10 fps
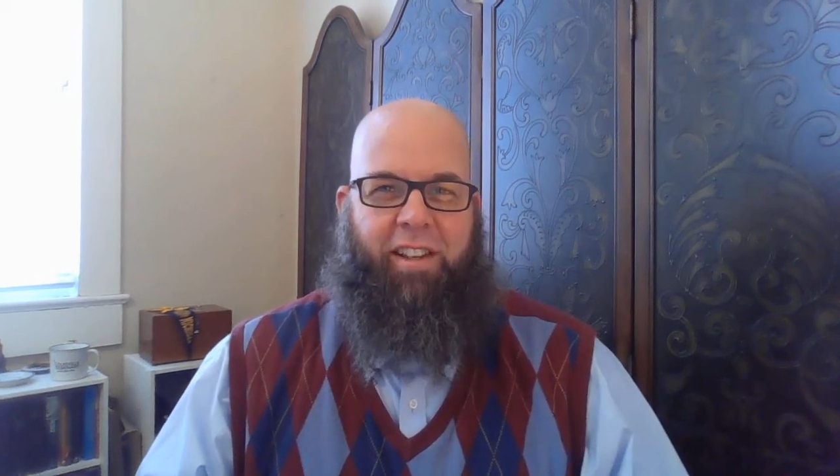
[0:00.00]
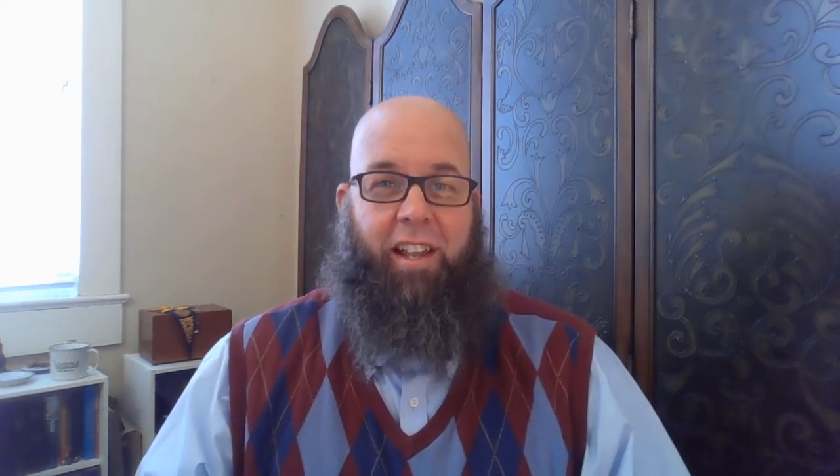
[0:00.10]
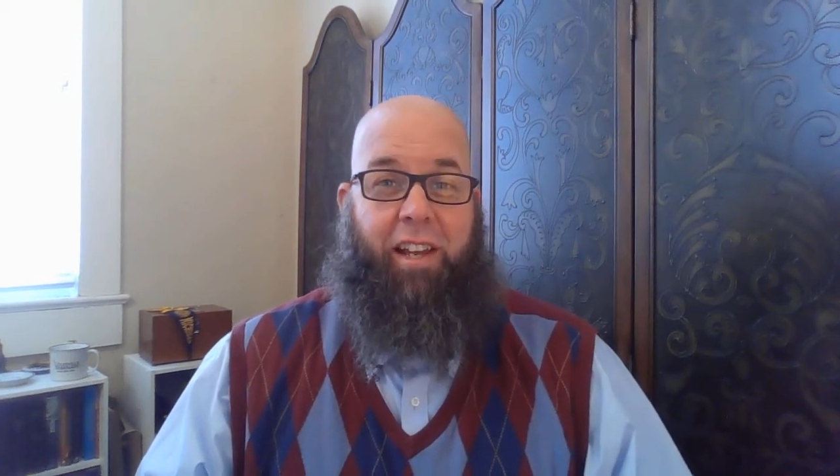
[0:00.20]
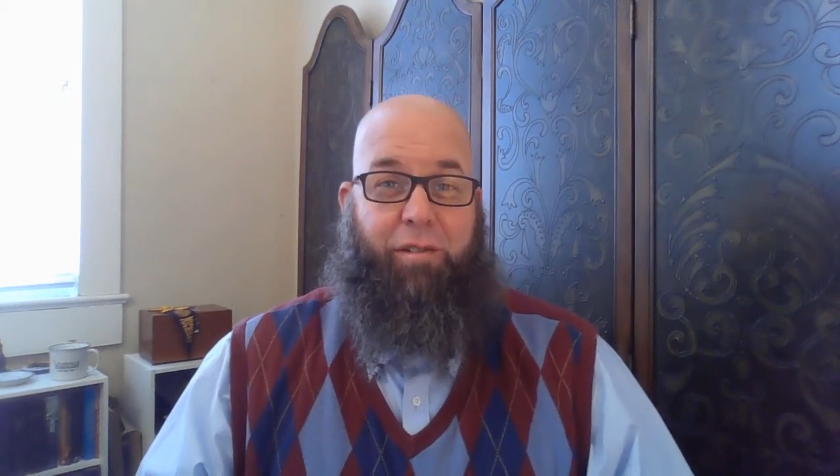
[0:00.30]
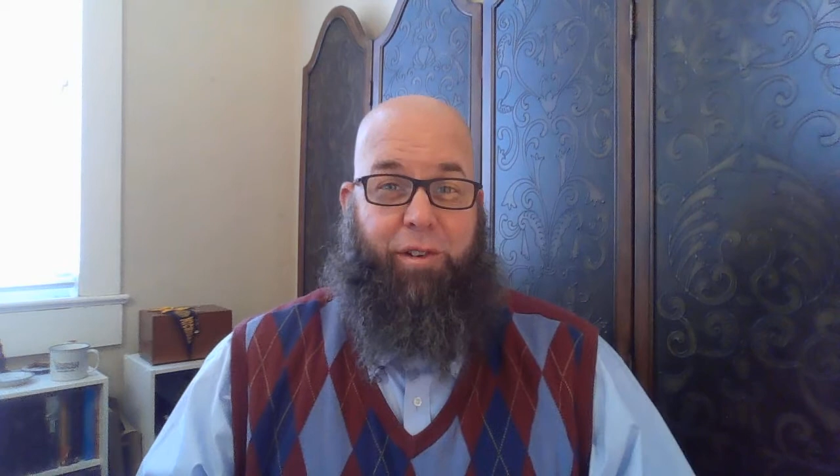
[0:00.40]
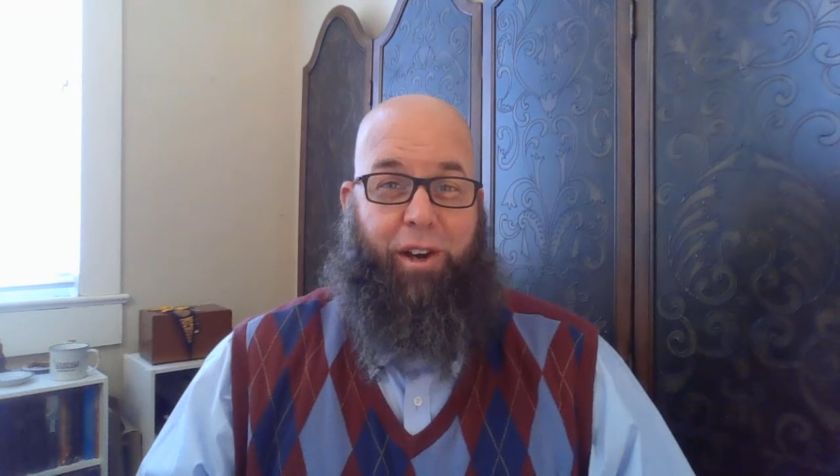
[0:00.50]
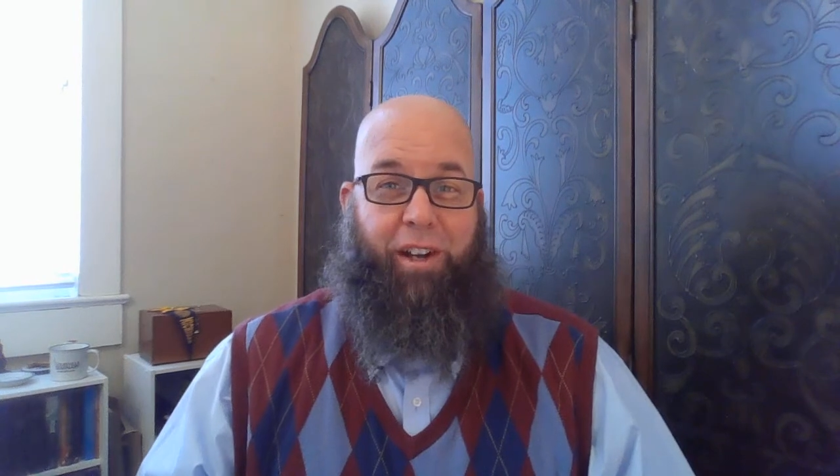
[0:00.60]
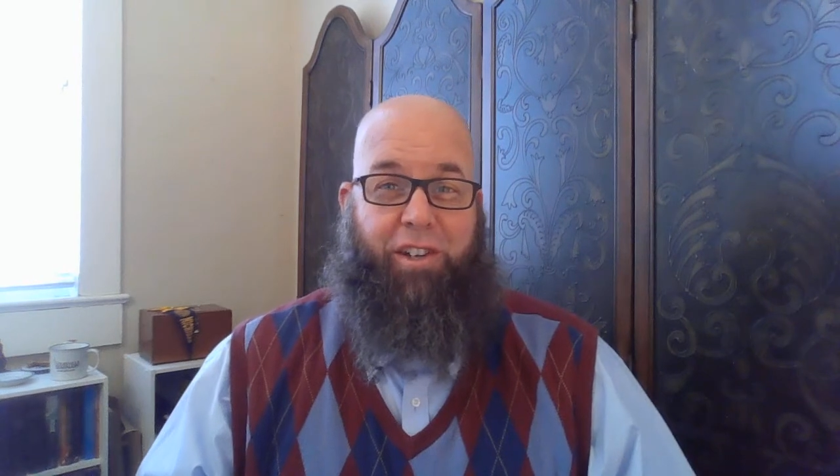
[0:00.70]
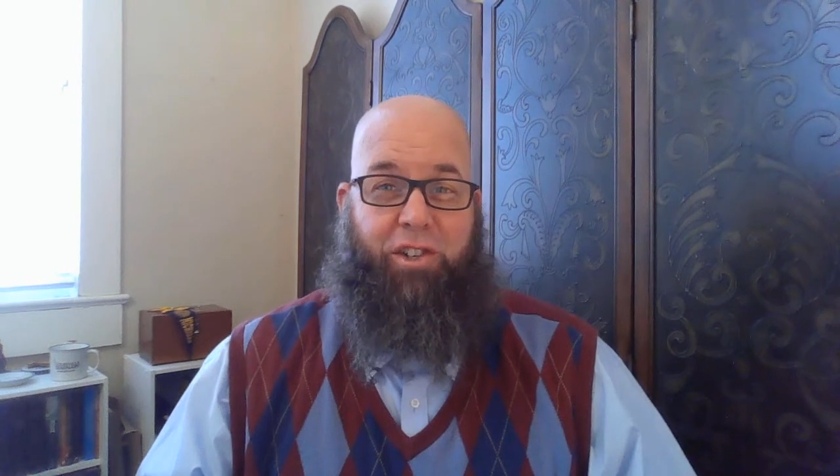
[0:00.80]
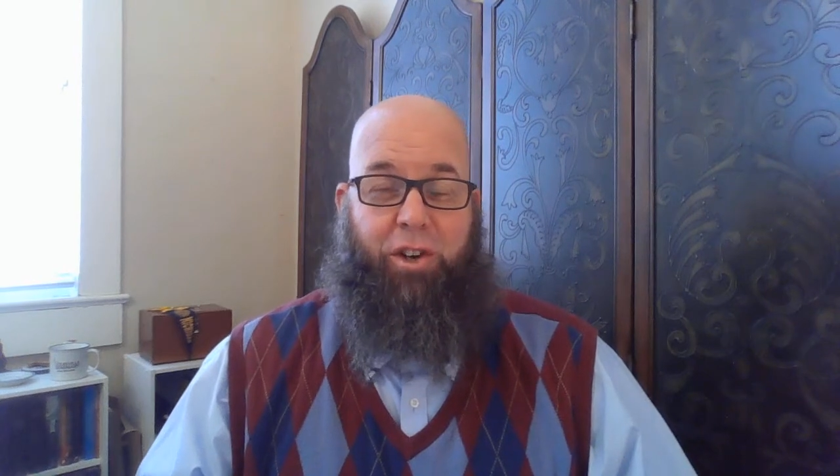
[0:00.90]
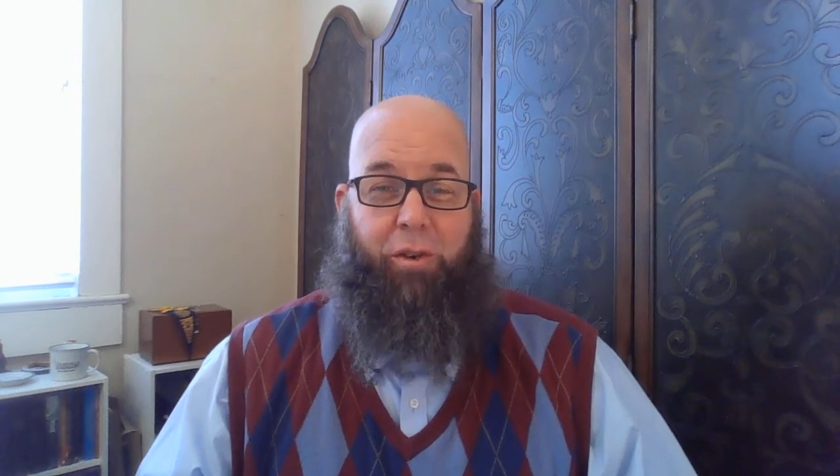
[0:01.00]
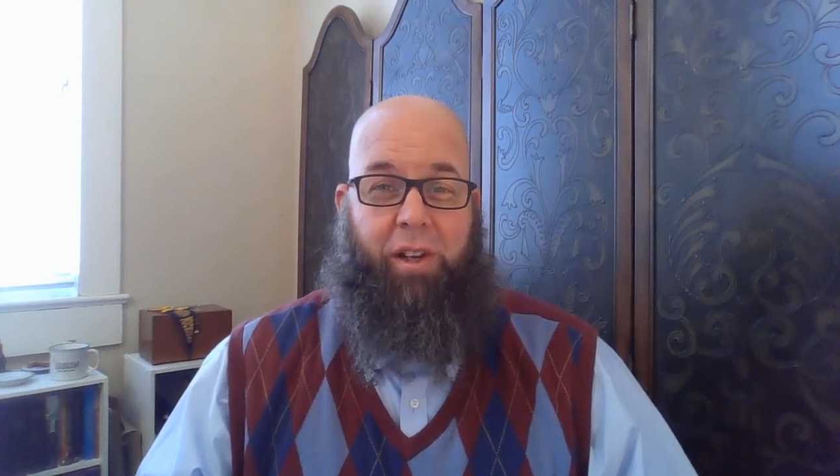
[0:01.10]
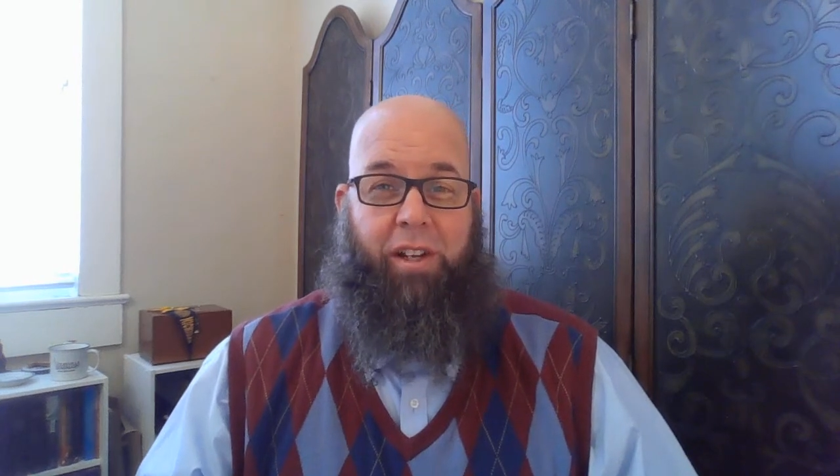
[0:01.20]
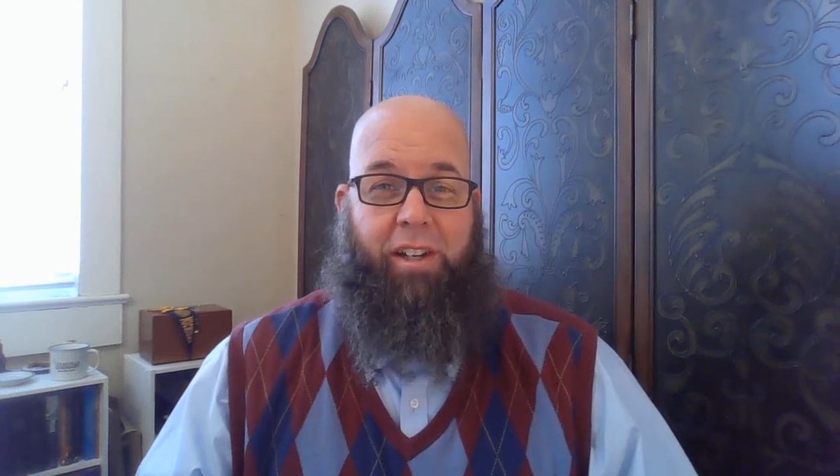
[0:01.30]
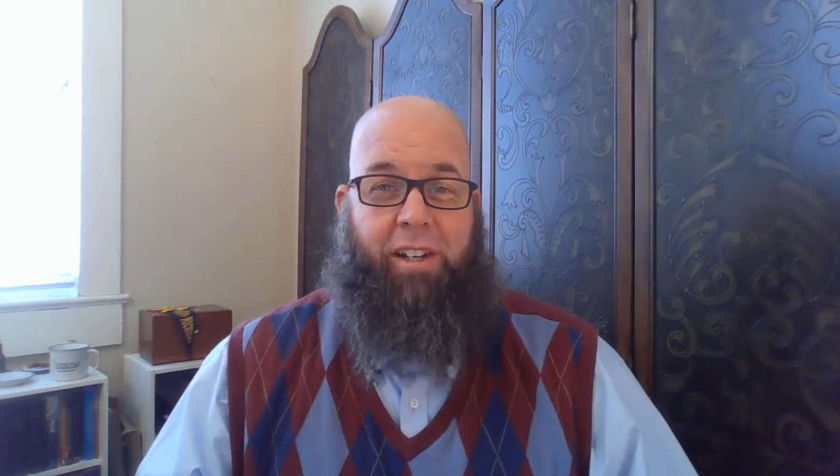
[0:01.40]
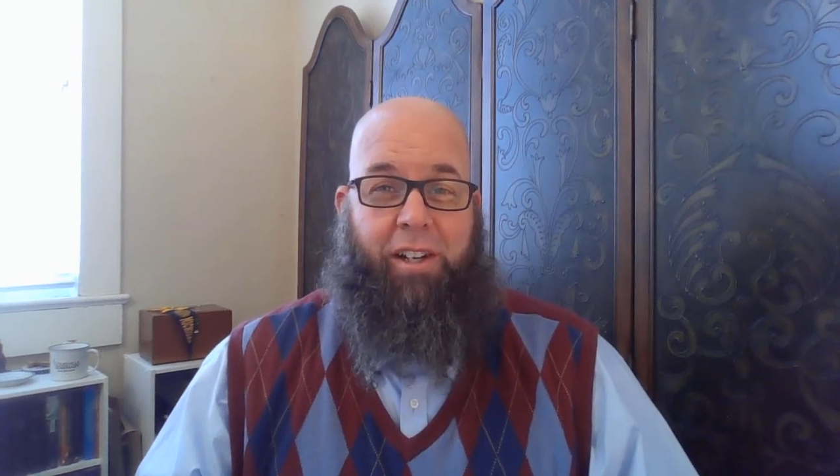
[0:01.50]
the light of God showing